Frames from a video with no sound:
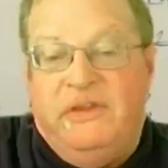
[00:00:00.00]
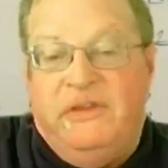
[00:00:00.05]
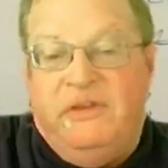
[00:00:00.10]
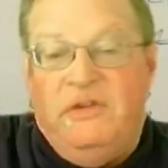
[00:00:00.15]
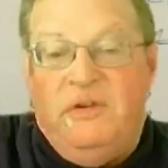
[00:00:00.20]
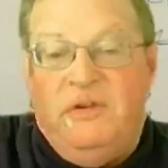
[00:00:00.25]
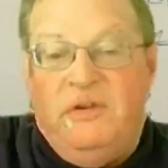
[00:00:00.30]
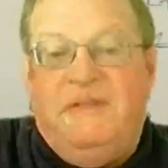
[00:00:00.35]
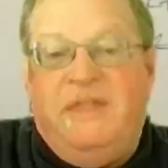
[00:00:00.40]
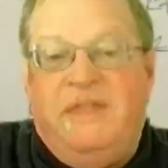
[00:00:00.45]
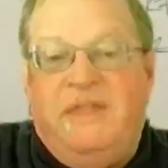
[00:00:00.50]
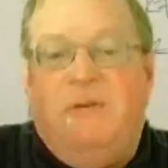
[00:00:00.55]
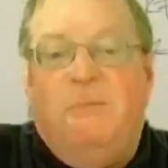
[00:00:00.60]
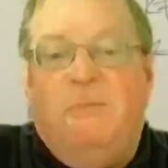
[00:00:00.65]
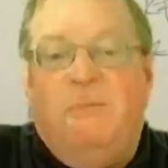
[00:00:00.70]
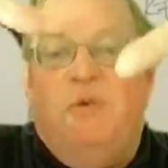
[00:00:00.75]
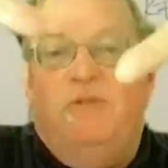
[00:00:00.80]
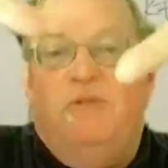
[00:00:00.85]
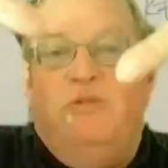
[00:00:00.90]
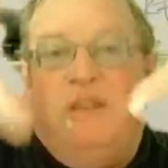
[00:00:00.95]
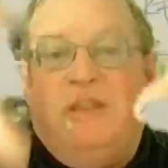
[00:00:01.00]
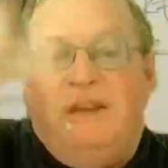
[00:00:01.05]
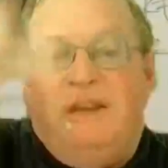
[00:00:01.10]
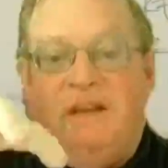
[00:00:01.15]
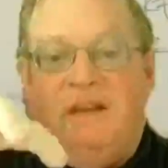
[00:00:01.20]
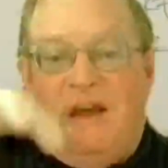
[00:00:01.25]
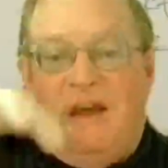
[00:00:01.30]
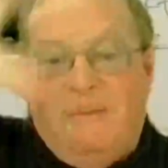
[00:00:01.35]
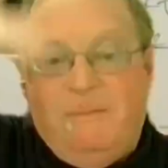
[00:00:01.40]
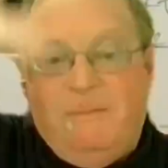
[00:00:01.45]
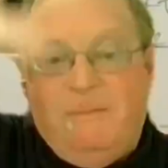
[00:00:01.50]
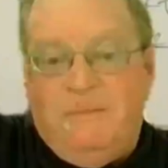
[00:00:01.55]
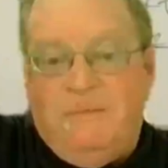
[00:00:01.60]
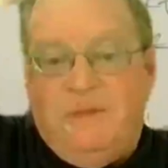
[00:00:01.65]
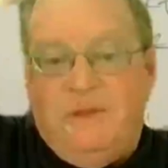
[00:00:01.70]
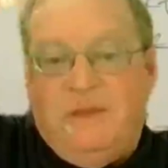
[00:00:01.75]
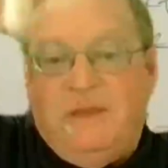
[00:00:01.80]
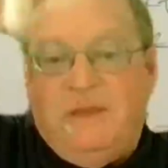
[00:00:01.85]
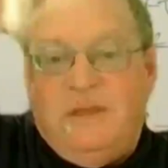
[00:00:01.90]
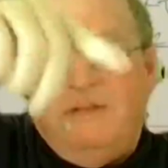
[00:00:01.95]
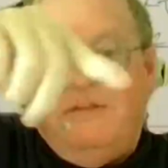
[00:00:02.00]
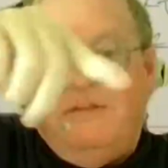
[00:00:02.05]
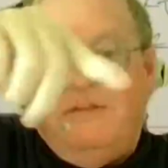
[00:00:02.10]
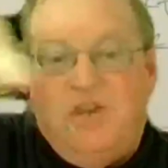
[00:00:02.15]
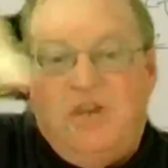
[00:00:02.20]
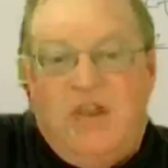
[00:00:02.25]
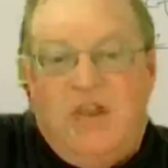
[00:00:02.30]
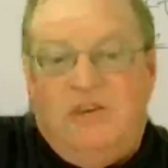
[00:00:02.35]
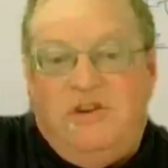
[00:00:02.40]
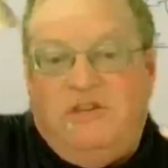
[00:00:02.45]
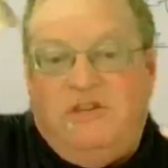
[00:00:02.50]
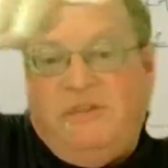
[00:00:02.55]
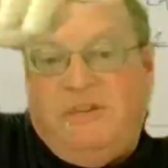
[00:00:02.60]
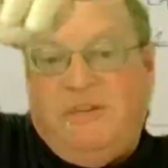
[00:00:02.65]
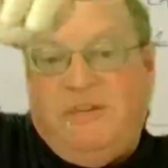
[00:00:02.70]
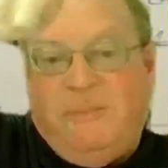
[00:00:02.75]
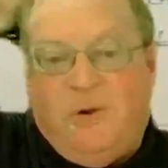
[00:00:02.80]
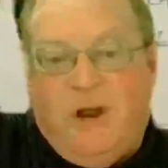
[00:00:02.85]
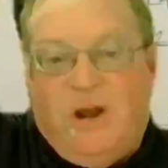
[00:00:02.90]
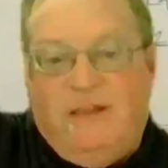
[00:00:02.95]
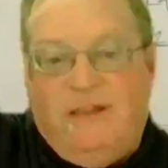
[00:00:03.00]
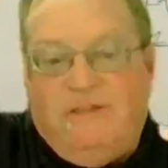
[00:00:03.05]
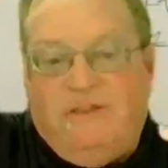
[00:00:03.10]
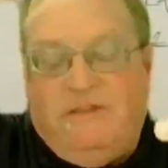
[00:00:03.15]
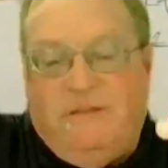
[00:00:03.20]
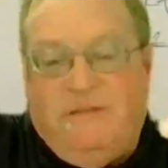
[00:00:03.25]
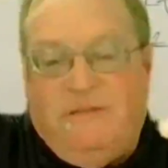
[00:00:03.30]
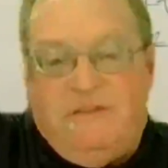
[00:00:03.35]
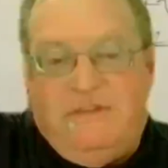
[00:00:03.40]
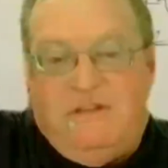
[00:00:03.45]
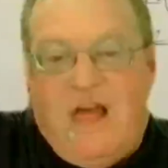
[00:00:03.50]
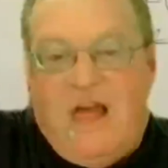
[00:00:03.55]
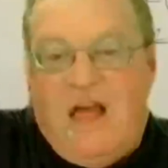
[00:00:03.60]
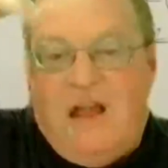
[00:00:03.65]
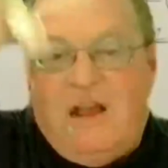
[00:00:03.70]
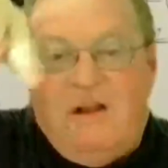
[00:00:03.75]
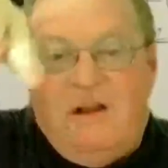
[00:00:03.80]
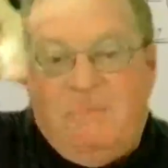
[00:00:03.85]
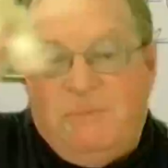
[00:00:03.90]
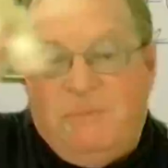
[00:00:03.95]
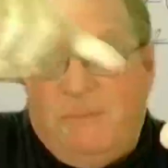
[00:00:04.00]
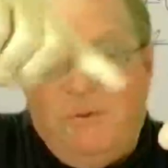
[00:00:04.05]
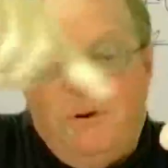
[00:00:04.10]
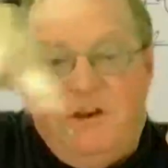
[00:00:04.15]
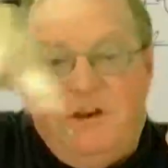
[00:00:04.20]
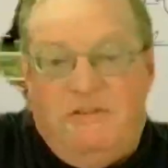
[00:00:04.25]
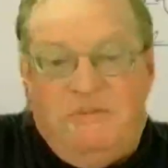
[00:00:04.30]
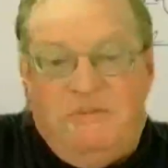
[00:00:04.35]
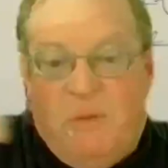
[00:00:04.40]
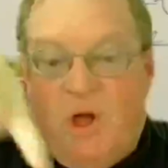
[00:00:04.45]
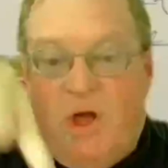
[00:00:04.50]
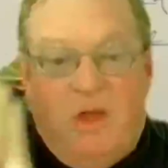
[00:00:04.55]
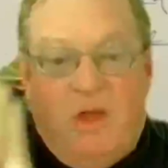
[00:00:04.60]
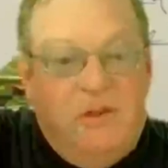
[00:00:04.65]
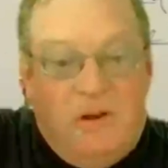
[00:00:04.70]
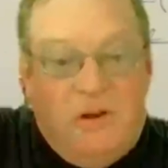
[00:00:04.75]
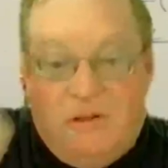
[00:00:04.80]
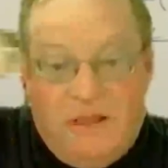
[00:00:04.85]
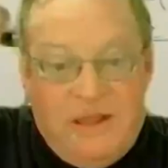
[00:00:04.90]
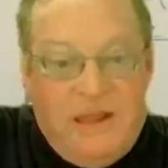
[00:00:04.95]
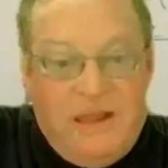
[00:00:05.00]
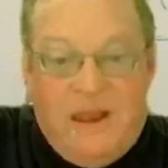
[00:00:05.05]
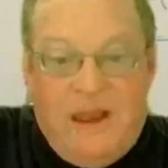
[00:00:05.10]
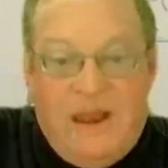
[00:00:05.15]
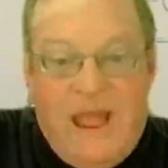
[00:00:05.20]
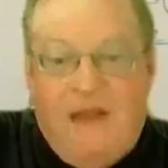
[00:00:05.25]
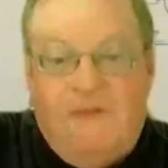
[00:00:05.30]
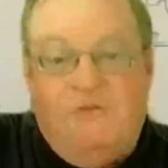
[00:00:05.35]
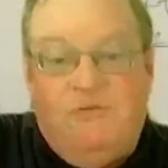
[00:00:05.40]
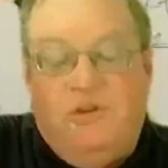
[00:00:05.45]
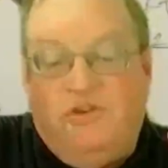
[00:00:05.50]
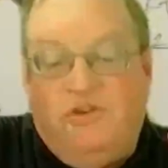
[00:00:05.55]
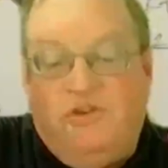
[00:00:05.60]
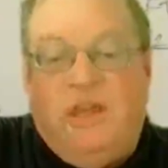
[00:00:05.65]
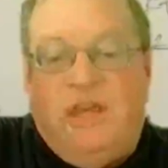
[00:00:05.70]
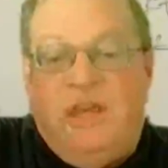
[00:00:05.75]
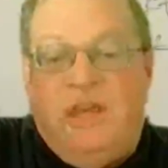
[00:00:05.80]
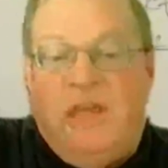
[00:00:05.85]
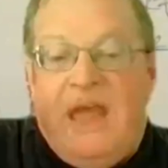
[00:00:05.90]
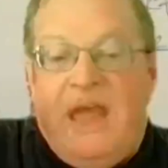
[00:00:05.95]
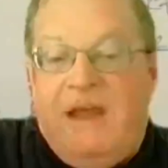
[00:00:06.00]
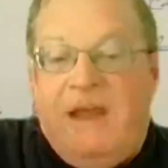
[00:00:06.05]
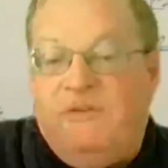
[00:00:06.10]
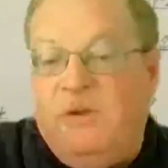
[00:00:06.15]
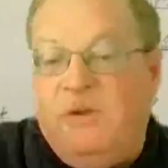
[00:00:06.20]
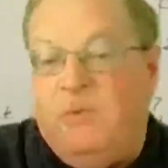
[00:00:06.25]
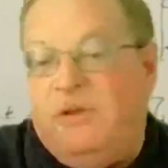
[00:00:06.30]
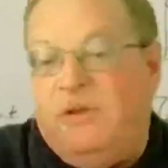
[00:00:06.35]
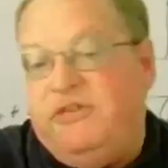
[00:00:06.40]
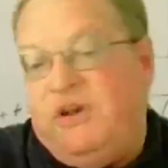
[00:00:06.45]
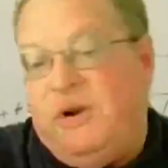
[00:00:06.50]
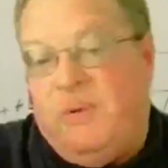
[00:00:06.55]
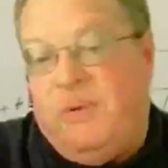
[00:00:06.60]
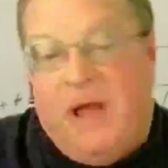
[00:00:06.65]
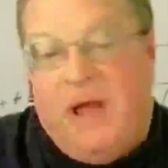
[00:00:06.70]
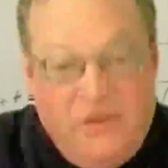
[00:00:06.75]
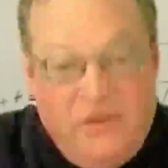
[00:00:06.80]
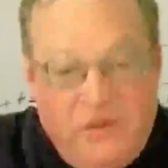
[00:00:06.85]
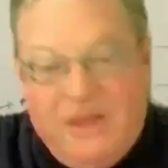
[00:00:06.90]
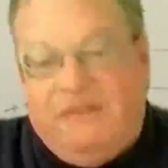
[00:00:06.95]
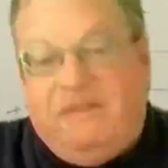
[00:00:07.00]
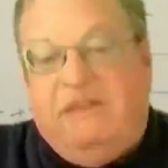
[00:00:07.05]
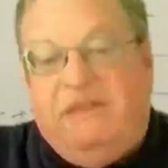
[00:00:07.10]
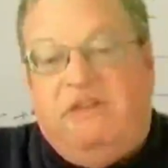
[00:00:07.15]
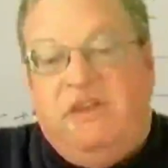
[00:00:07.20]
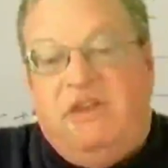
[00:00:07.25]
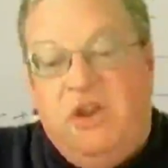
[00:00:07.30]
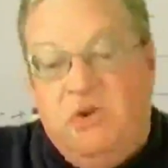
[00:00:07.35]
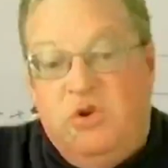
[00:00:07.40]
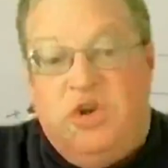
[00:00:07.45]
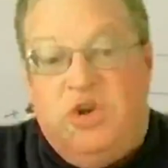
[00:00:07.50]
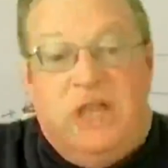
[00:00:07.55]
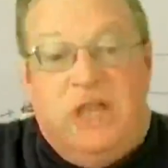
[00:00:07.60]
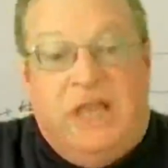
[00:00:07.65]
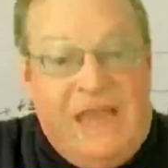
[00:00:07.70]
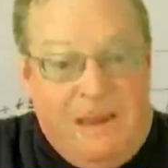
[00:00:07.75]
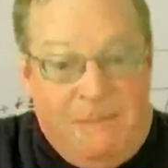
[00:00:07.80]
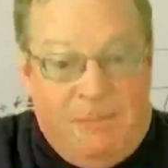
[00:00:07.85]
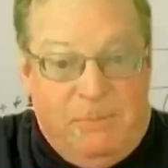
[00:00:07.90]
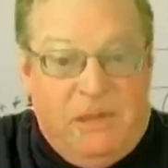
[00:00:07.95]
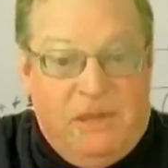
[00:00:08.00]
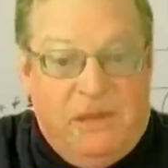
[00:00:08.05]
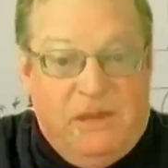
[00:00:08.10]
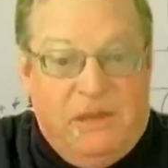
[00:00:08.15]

So even though most of the time the changes in the price of the stock are pretty small, like an average, every once in a while you get this huge leap.